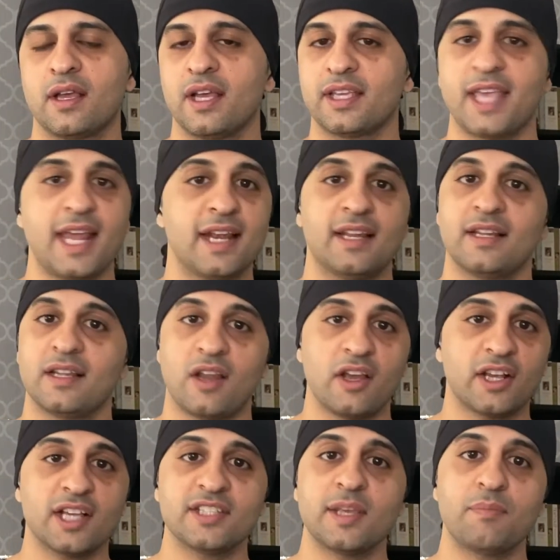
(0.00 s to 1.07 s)
Again,
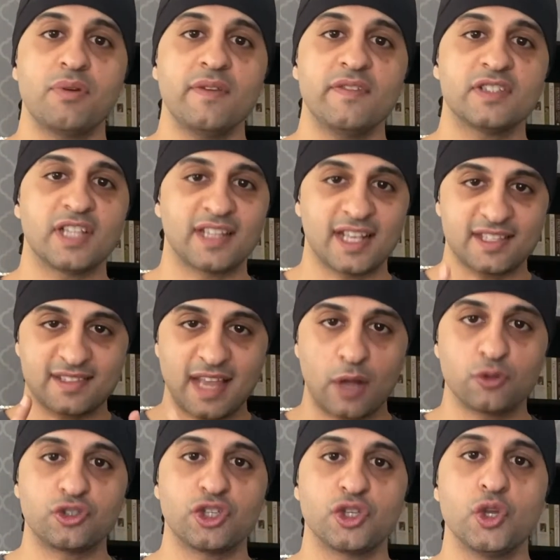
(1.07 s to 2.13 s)
like I said previously, that's down
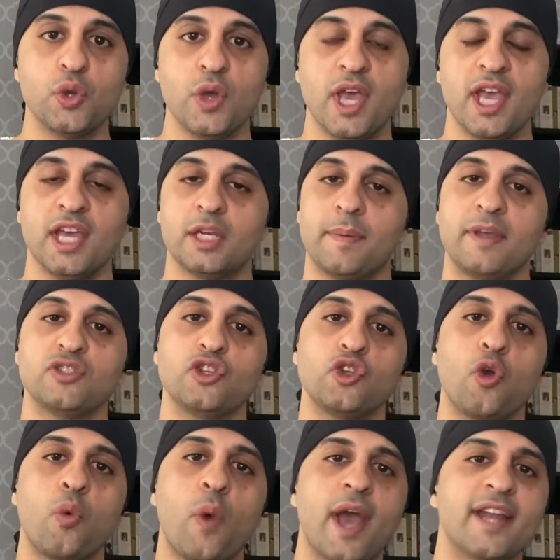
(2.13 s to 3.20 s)
to you. It depends on your
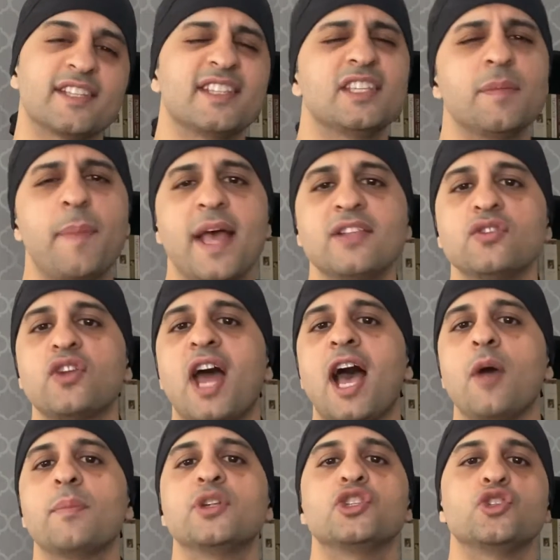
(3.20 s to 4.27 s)
awareness. It depends on how
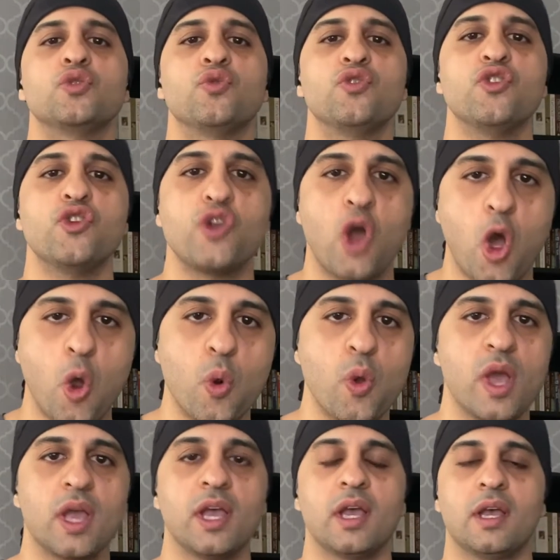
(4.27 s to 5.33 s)
much you know.
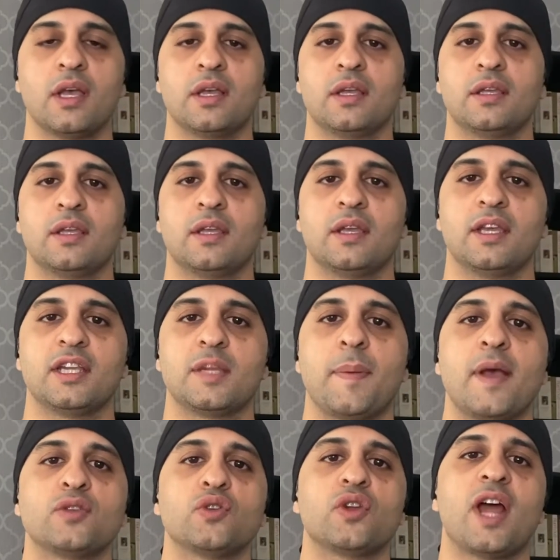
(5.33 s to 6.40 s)
It
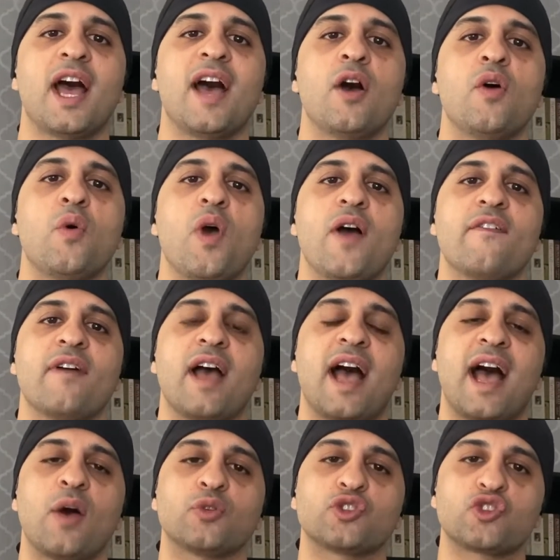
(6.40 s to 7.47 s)
depends on
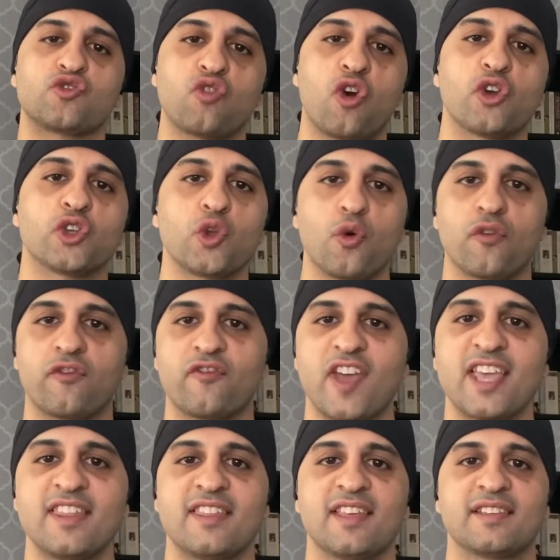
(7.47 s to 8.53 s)
how strong your
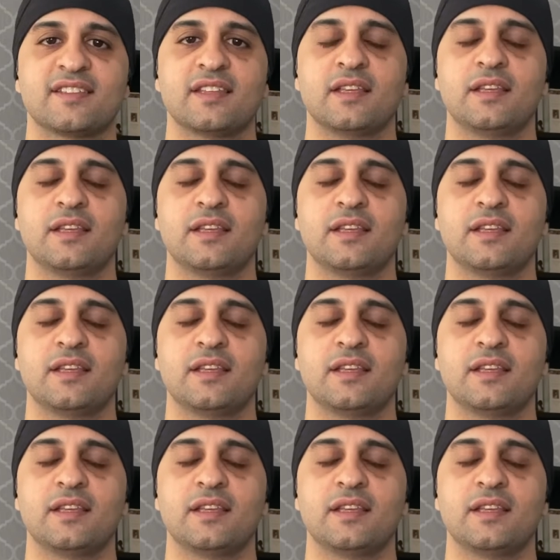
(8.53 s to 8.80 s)
faith is.